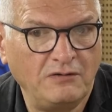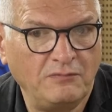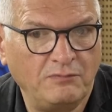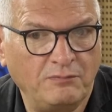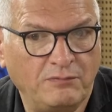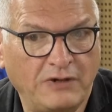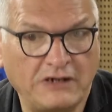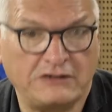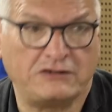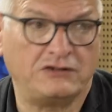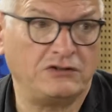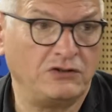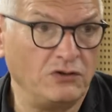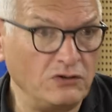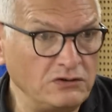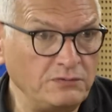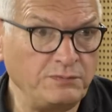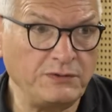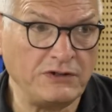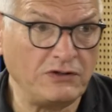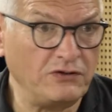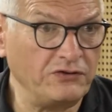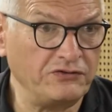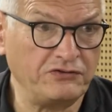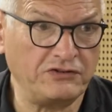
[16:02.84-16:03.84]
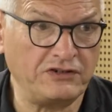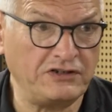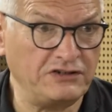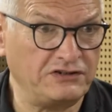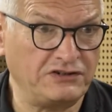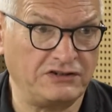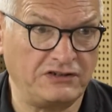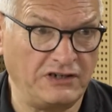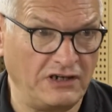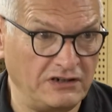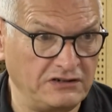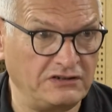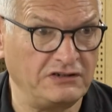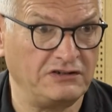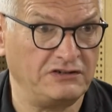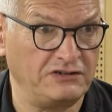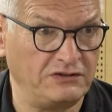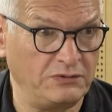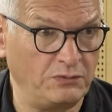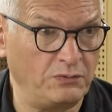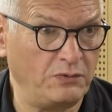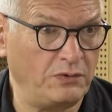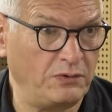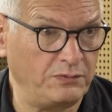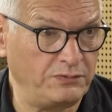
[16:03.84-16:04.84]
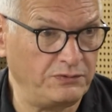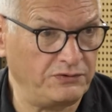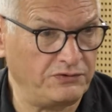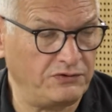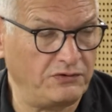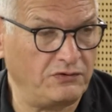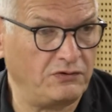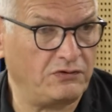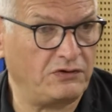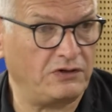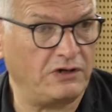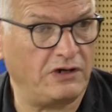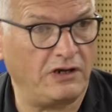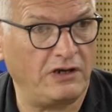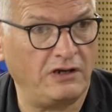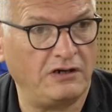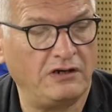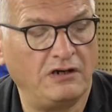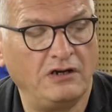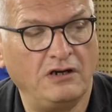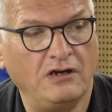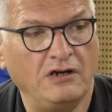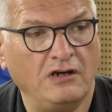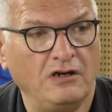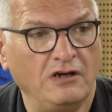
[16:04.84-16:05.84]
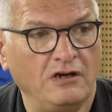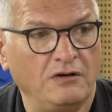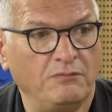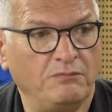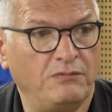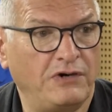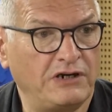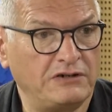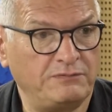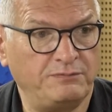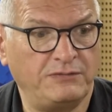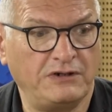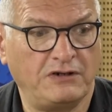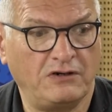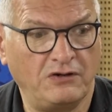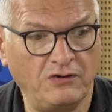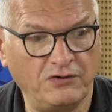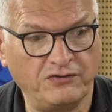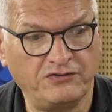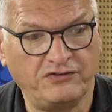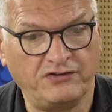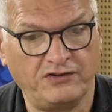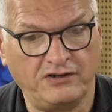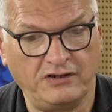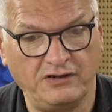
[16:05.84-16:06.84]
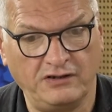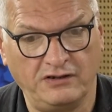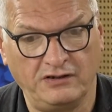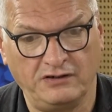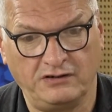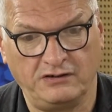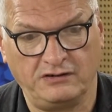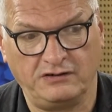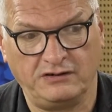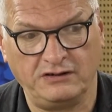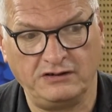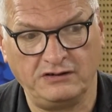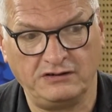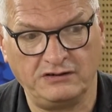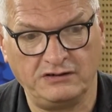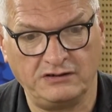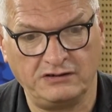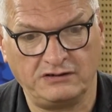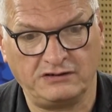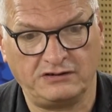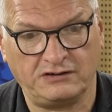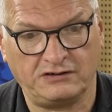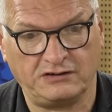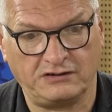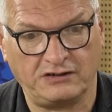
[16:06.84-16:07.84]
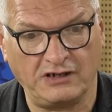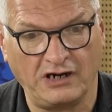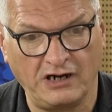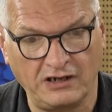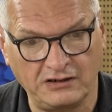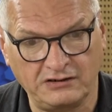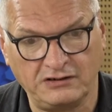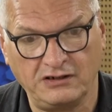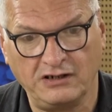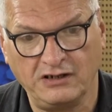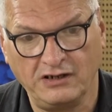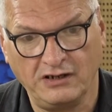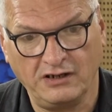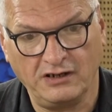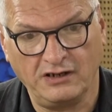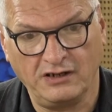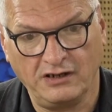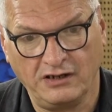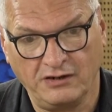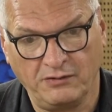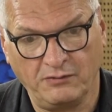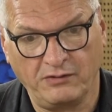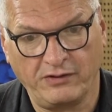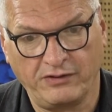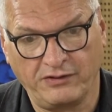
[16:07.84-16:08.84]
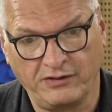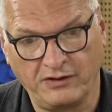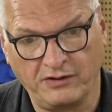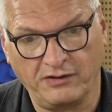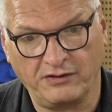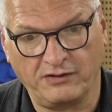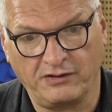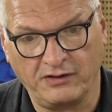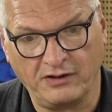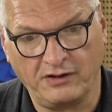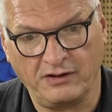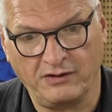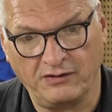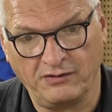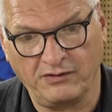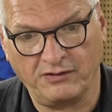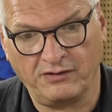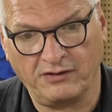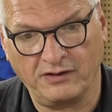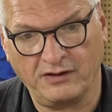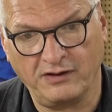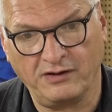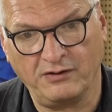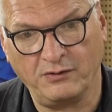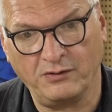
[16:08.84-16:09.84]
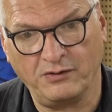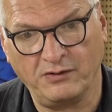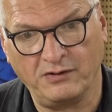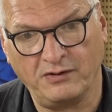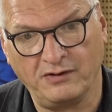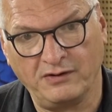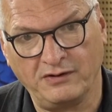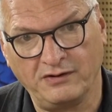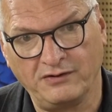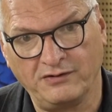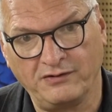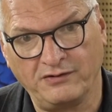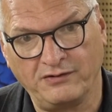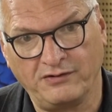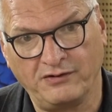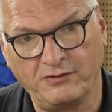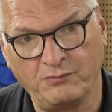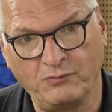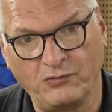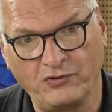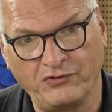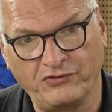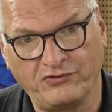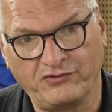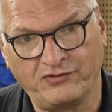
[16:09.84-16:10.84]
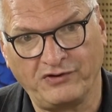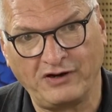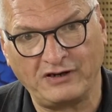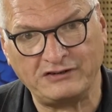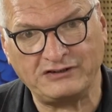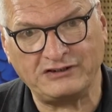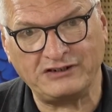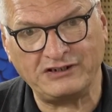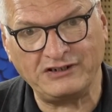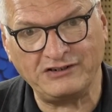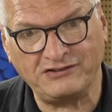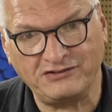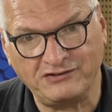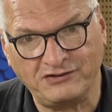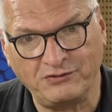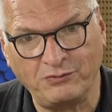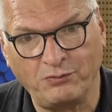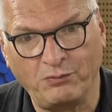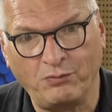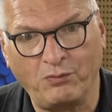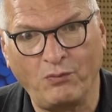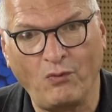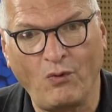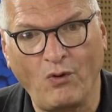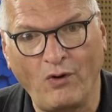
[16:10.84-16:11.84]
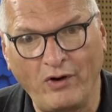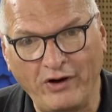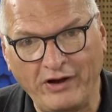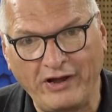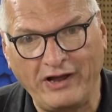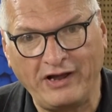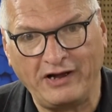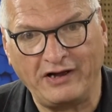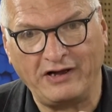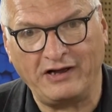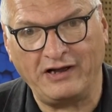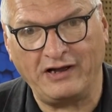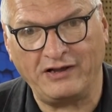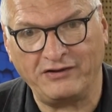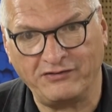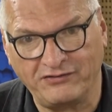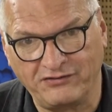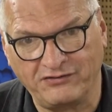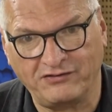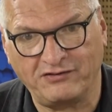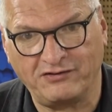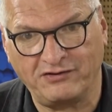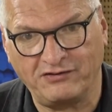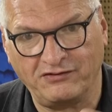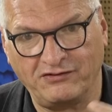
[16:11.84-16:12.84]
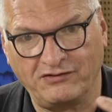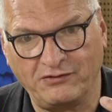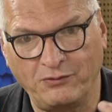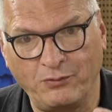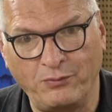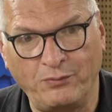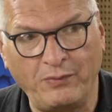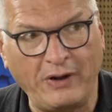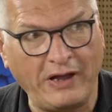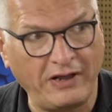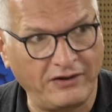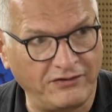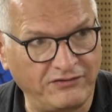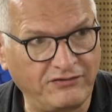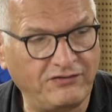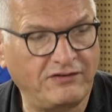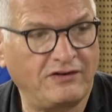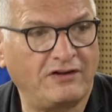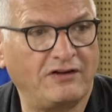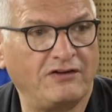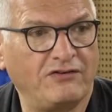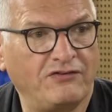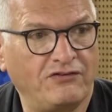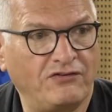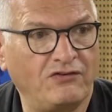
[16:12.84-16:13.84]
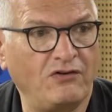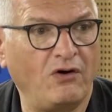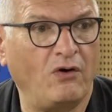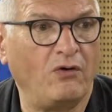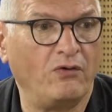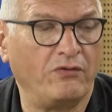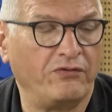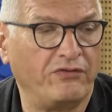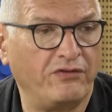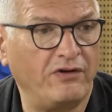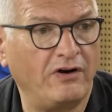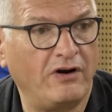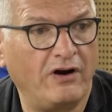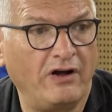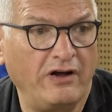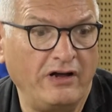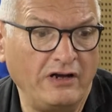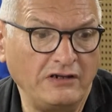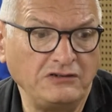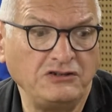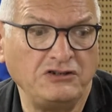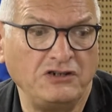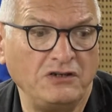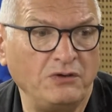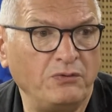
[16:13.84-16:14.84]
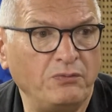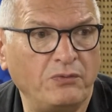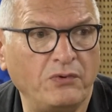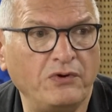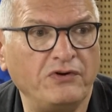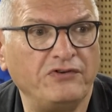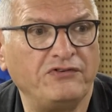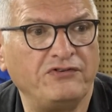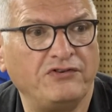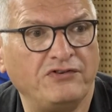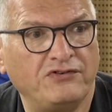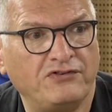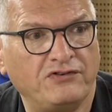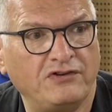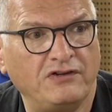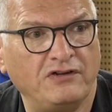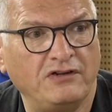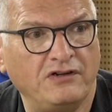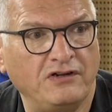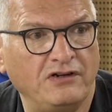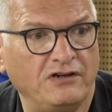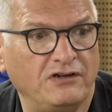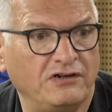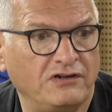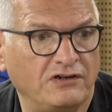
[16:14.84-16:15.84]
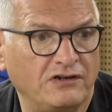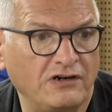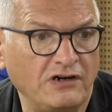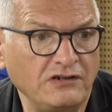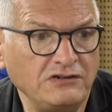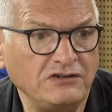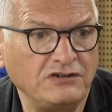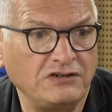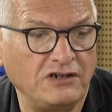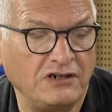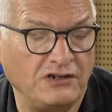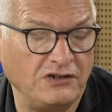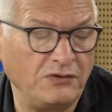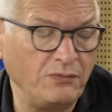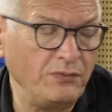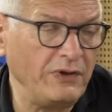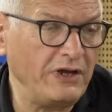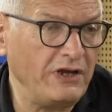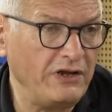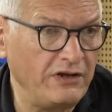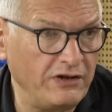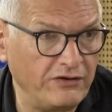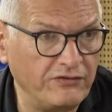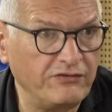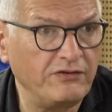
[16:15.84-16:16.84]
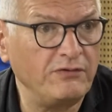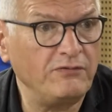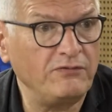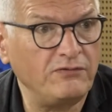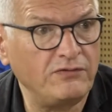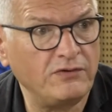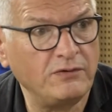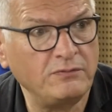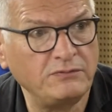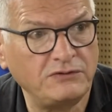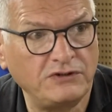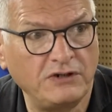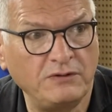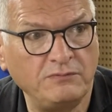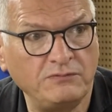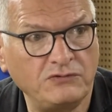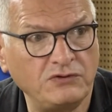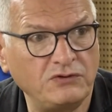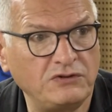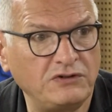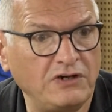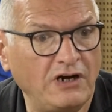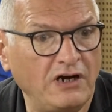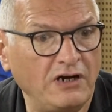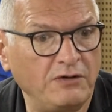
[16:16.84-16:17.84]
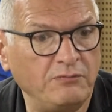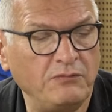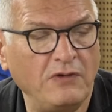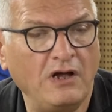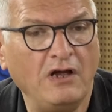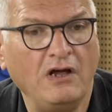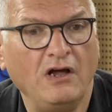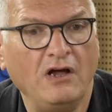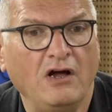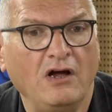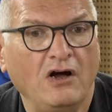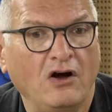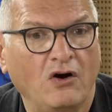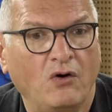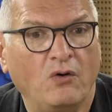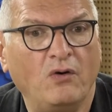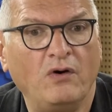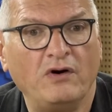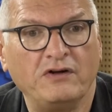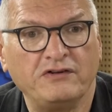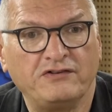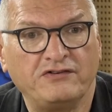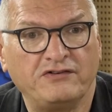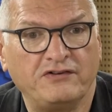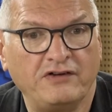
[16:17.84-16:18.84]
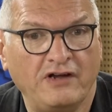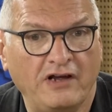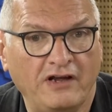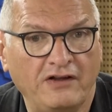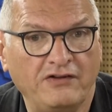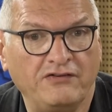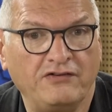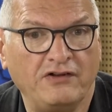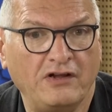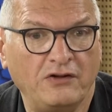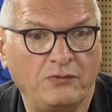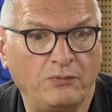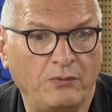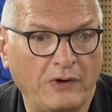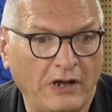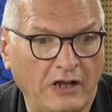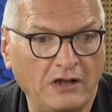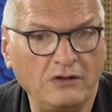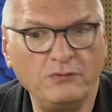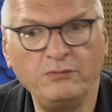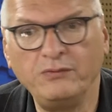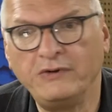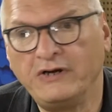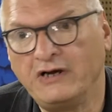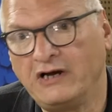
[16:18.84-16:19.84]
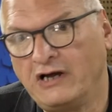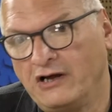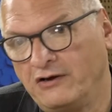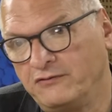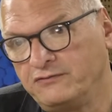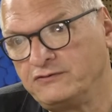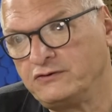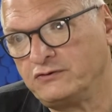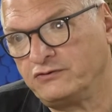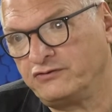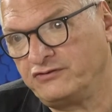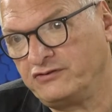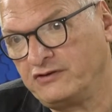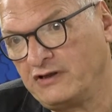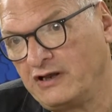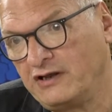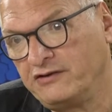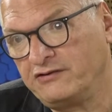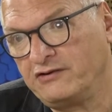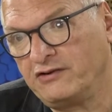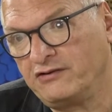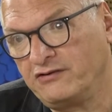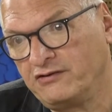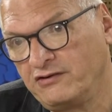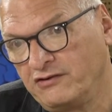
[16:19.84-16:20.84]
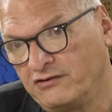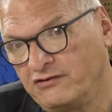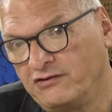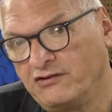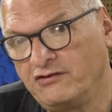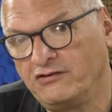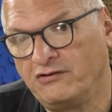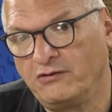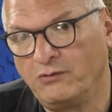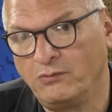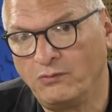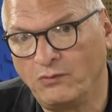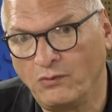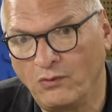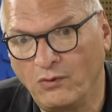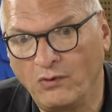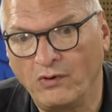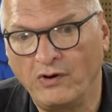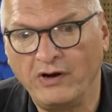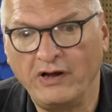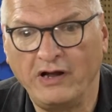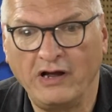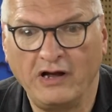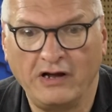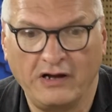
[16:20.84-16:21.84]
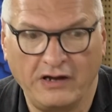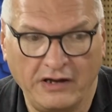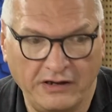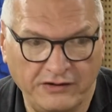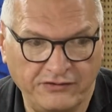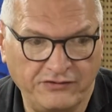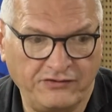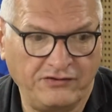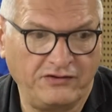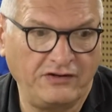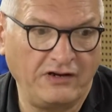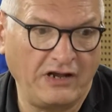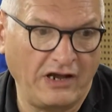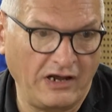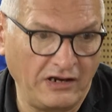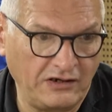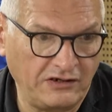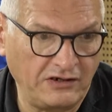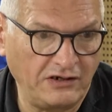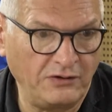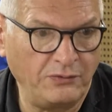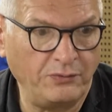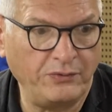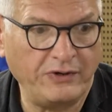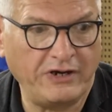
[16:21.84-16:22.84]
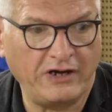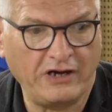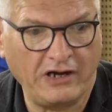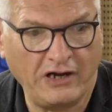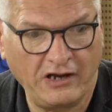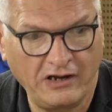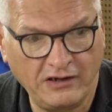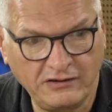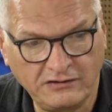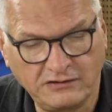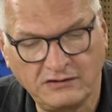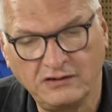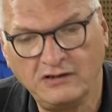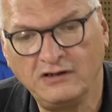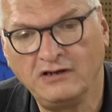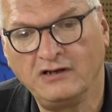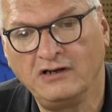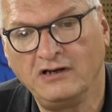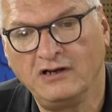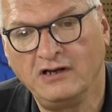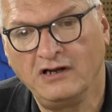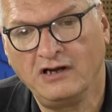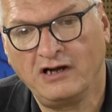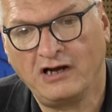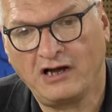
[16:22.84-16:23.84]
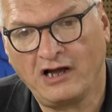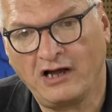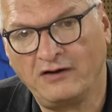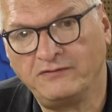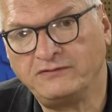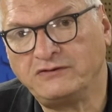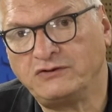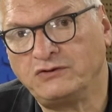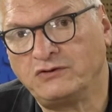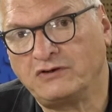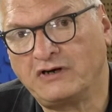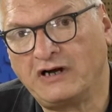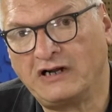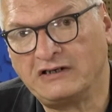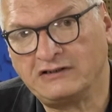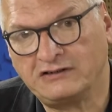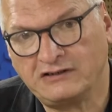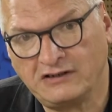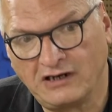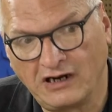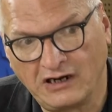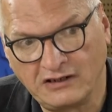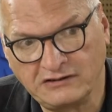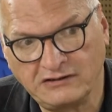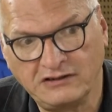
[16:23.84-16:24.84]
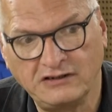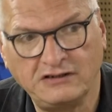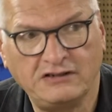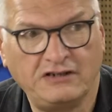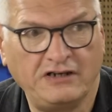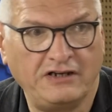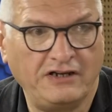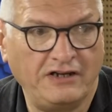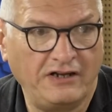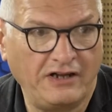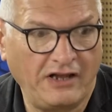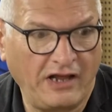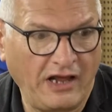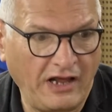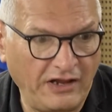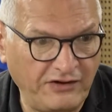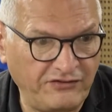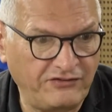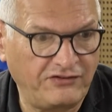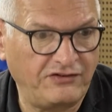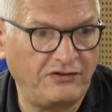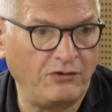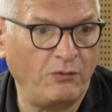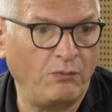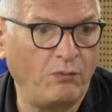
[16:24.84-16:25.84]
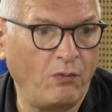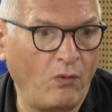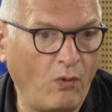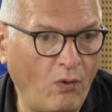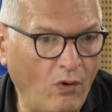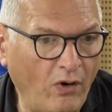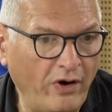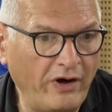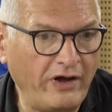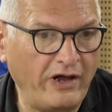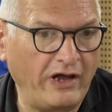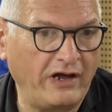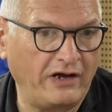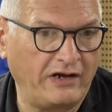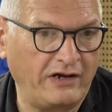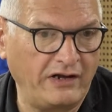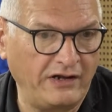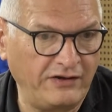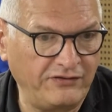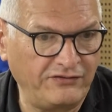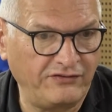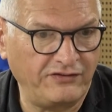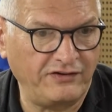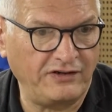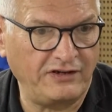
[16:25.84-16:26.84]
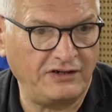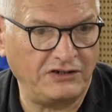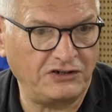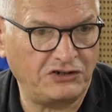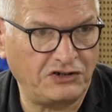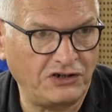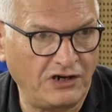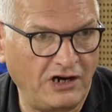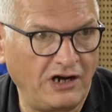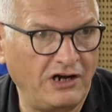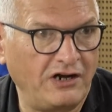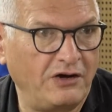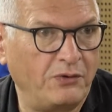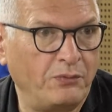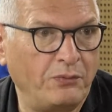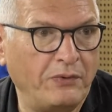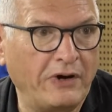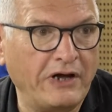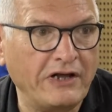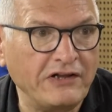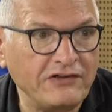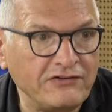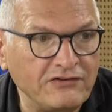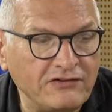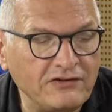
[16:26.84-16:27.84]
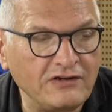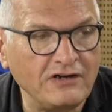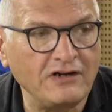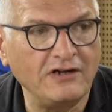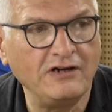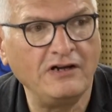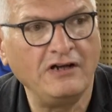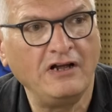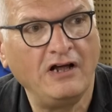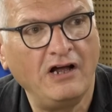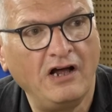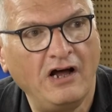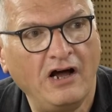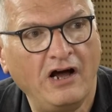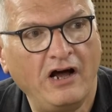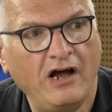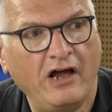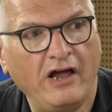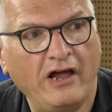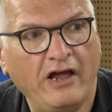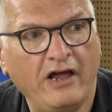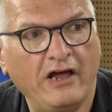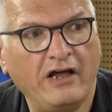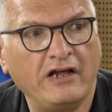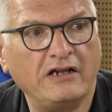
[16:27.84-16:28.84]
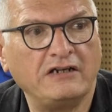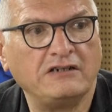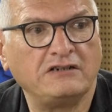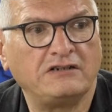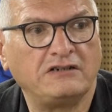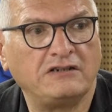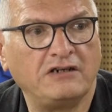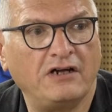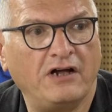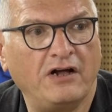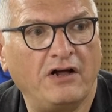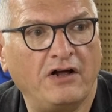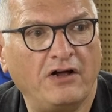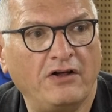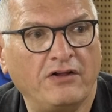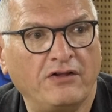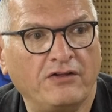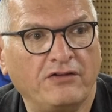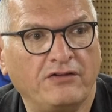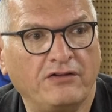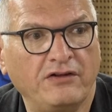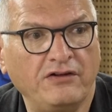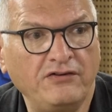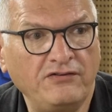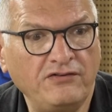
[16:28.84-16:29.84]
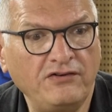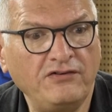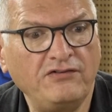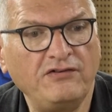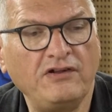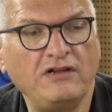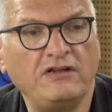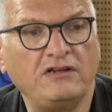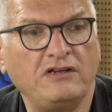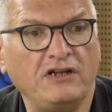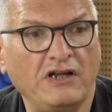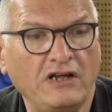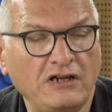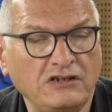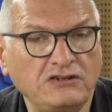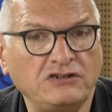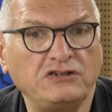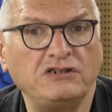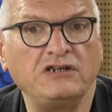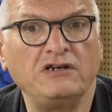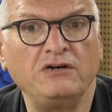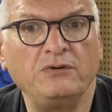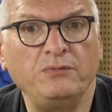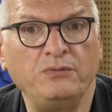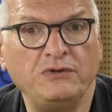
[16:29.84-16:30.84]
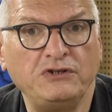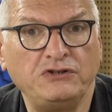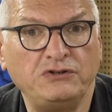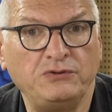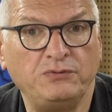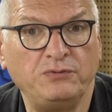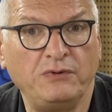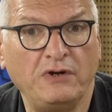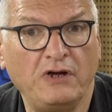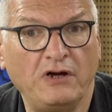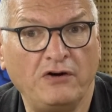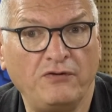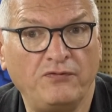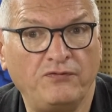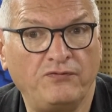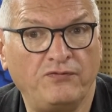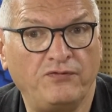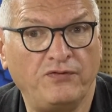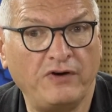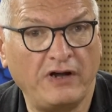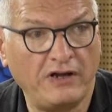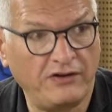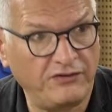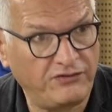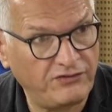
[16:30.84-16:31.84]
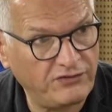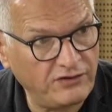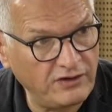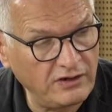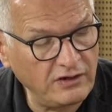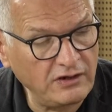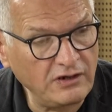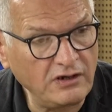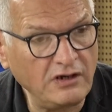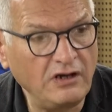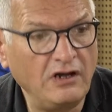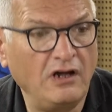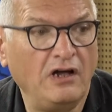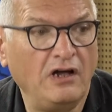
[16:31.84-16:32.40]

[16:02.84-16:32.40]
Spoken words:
but not because he started the war with Ukraine, but because he did not start the most aggressive war against the West. So there are actually voices in Russia, and we hear them from time to time, who are saying that, well, we have to say that this is a war against NATO. We have to conduct it as the war against the entire West. And this is a danger which we are facing,